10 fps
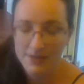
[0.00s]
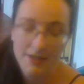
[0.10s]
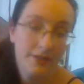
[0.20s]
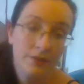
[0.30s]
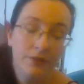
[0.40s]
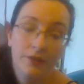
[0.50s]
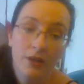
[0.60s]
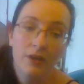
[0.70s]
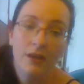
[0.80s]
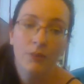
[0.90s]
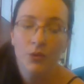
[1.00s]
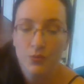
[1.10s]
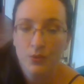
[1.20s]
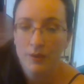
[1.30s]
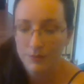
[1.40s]
Sentinel Circlet,
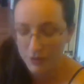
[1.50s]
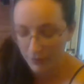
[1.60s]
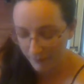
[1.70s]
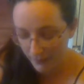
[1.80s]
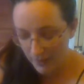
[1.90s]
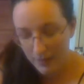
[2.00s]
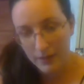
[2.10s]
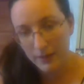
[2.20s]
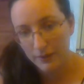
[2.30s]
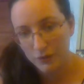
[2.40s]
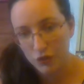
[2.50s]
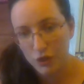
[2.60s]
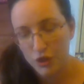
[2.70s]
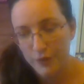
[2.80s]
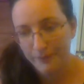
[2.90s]
which we'll come to in
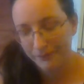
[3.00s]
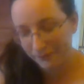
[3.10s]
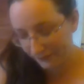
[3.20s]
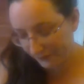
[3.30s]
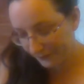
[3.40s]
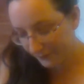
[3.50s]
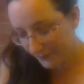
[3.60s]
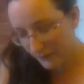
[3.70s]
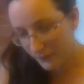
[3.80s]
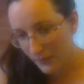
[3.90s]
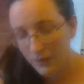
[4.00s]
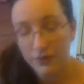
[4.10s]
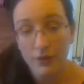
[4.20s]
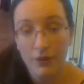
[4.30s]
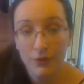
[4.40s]
construction.
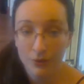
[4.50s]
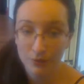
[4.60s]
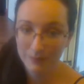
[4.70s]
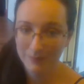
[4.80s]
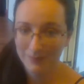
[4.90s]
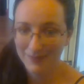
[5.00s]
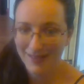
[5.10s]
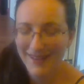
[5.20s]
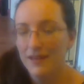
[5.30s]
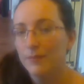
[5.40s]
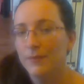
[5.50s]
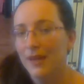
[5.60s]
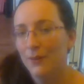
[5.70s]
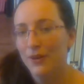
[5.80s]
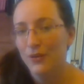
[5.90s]
So, hey,
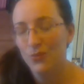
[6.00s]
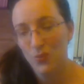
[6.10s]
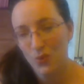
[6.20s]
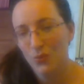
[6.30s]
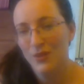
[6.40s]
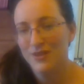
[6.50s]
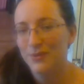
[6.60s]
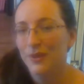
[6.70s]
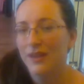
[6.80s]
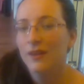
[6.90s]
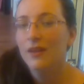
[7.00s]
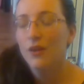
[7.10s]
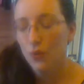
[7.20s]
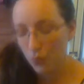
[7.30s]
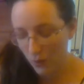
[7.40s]
now we know what we're doing
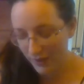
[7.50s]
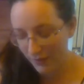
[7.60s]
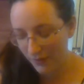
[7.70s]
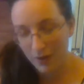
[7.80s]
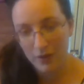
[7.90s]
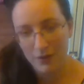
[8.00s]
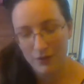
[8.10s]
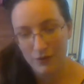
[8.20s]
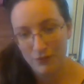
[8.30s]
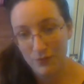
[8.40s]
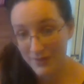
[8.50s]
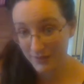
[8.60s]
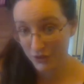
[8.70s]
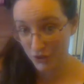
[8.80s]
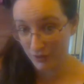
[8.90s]
with our
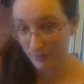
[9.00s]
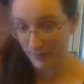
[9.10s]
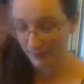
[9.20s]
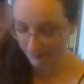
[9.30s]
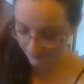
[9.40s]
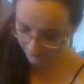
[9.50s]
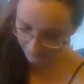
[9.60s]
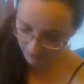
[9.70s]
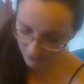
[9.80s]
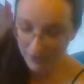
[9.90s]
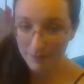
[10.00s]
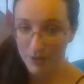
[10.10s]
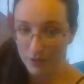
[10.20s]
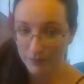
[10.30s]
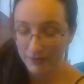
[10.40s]
research armor. Okay,
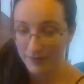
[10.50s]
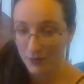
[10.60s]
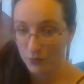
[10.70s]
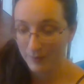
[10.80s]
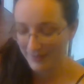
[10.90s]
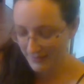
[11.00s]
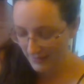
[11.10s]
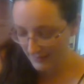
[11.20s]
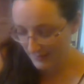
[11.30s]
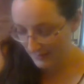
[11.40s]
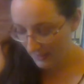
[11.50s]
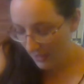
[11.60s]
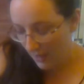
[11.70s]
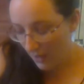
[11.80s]
hopefully that all makes sense.